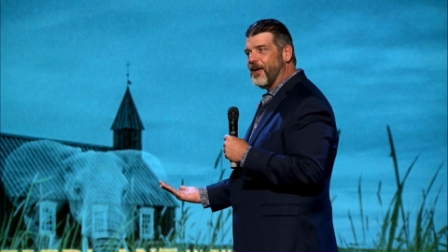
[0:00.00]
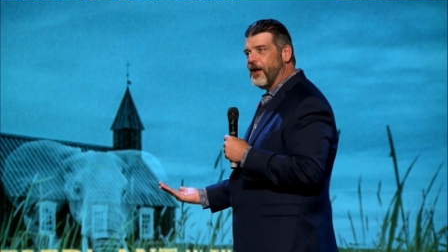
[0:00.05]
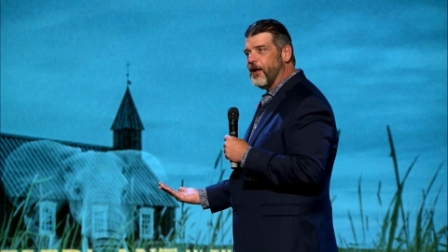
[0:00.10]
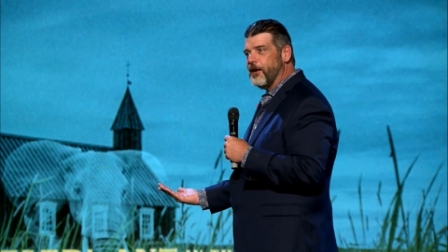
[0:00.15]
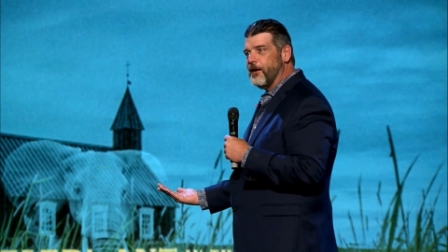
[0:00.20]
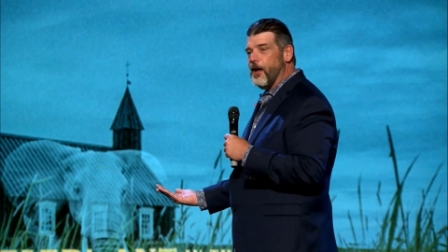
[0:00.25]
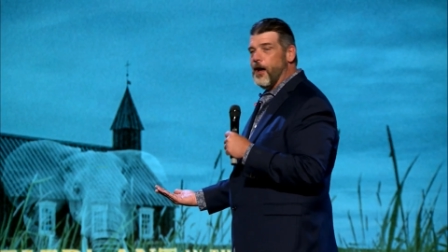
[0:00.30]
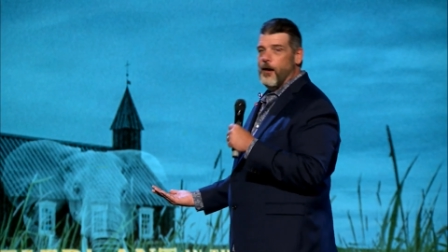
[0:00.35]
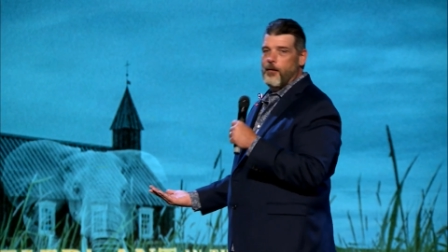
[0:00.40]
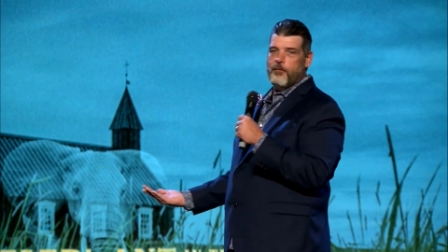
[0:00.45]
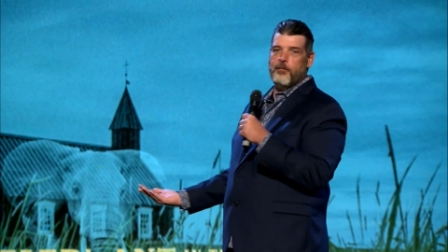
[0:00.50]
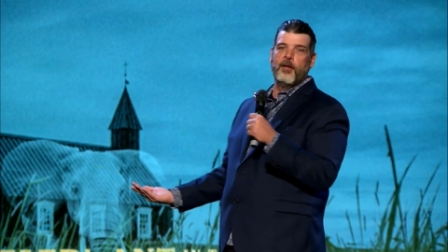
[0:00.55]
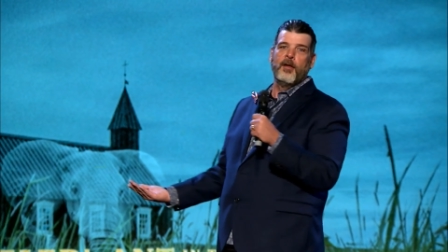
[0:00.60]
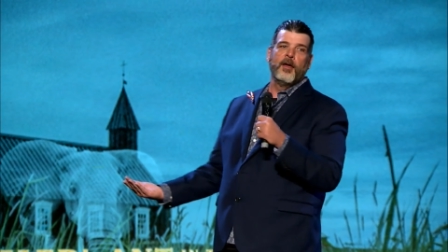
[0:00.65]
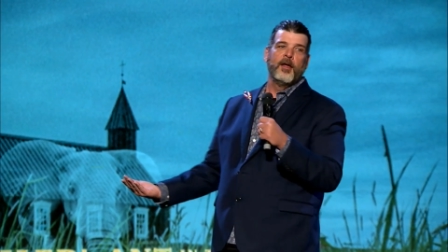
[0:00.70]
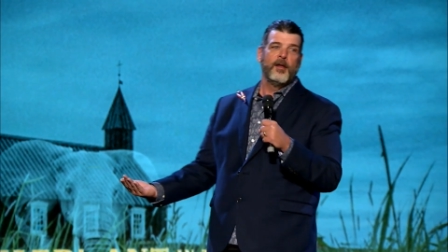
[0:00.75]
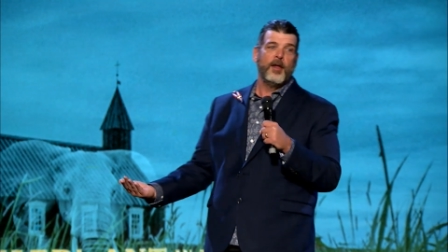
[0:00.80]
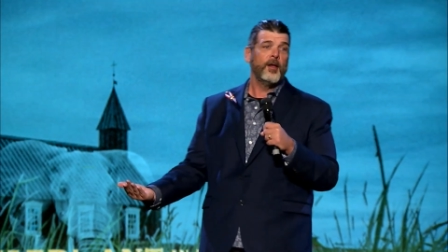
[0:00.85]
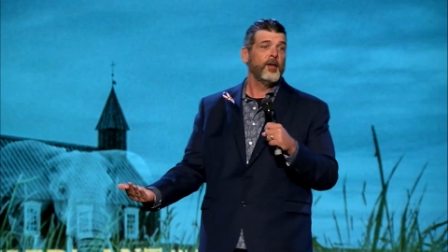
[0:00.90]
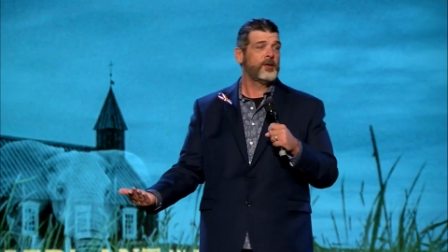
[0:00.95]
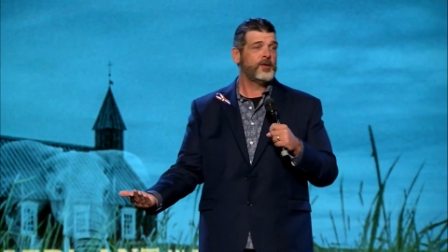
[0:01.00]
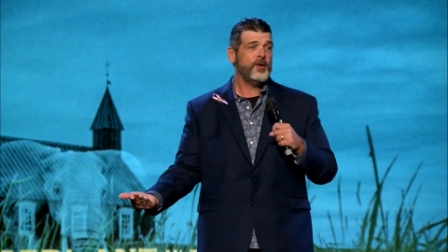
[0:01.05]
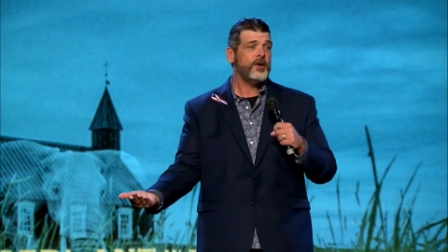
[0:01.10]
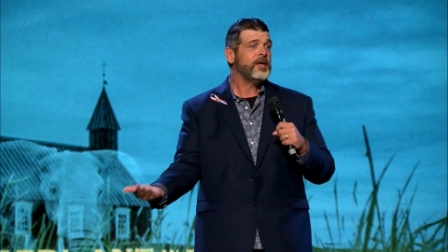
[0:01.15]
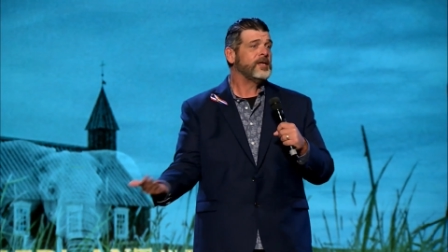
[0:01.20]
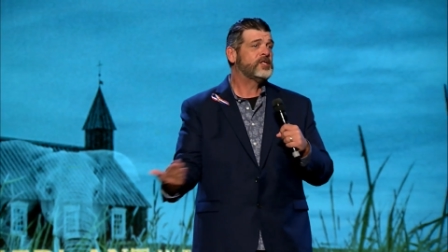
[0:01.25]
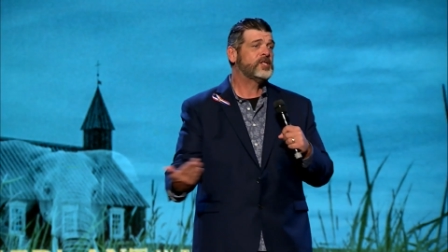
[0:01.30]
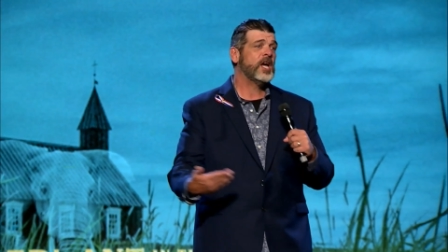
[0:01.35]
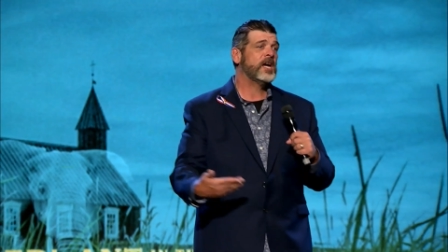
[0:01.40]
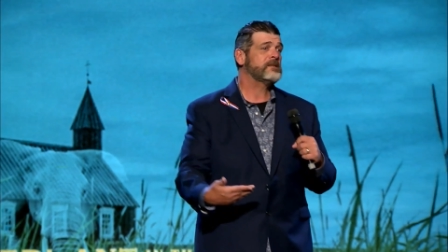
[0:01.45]
Now, No, look, you
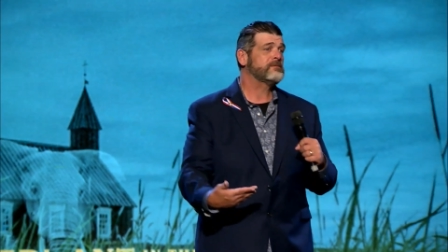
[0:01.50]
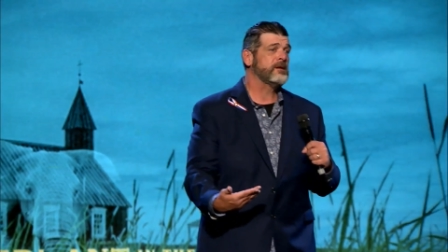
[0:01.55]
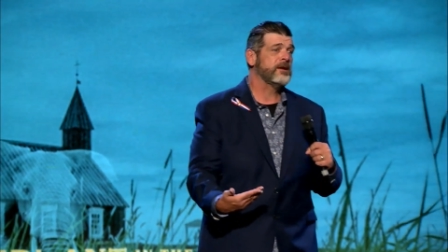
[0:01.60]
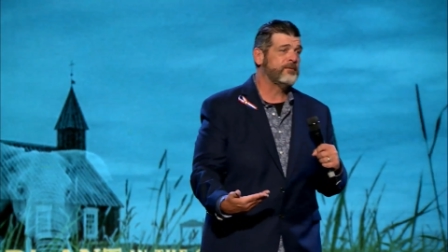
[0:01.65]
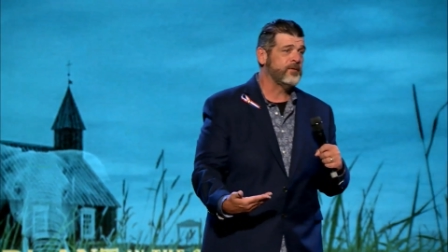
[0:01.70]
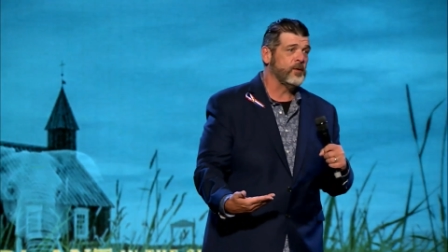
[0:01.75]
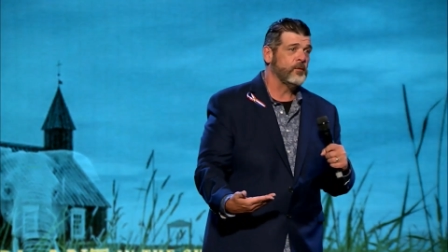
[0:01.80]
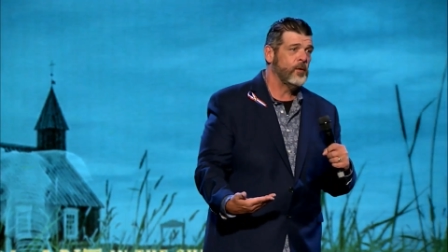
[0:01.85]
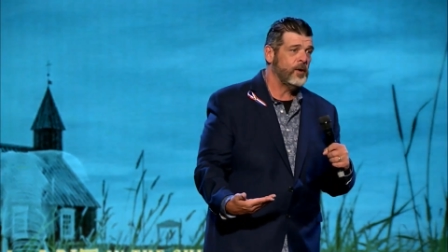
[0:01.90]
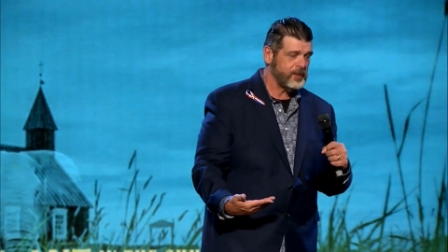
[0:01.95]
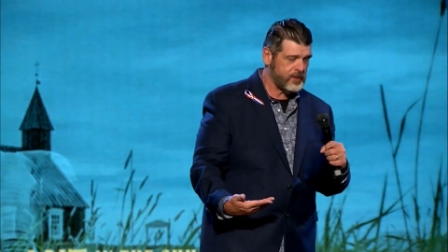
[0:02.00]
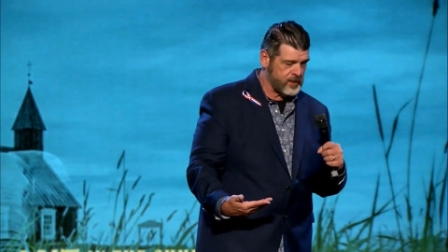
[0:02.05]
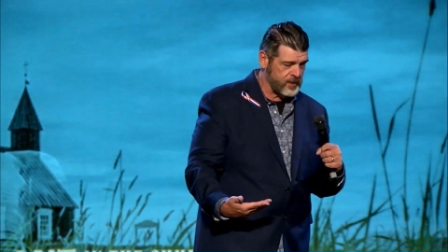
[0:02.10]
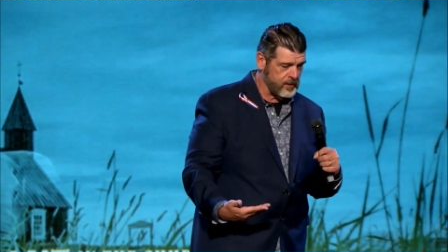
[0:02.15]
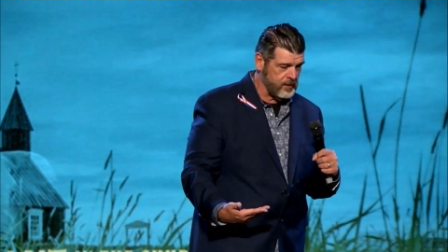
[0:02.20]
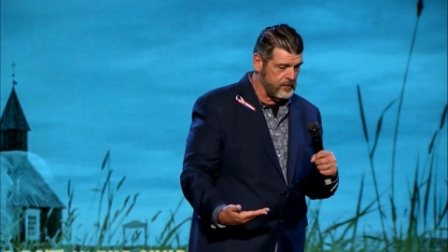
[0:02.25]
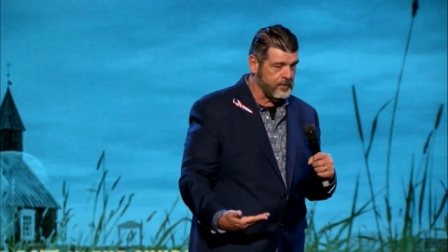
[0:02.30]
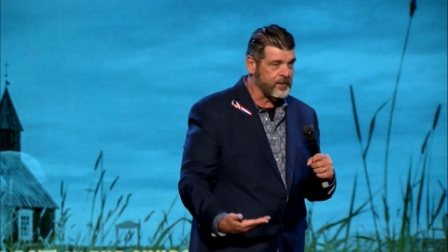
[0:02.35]
can judge me if you want to,